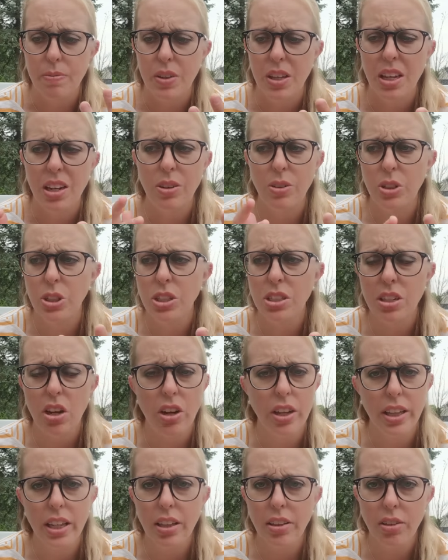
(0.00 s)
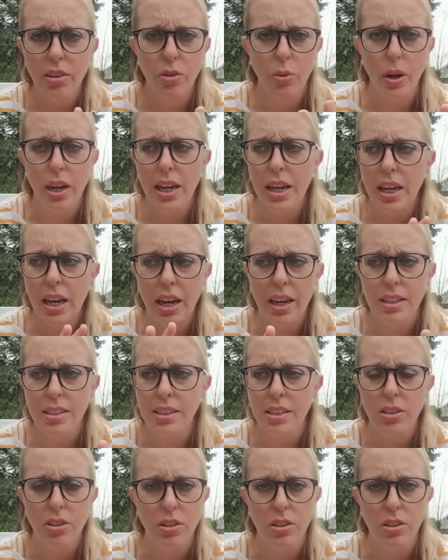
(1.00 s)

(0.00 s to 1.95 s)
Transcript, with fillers: you know, and just all the other great guys and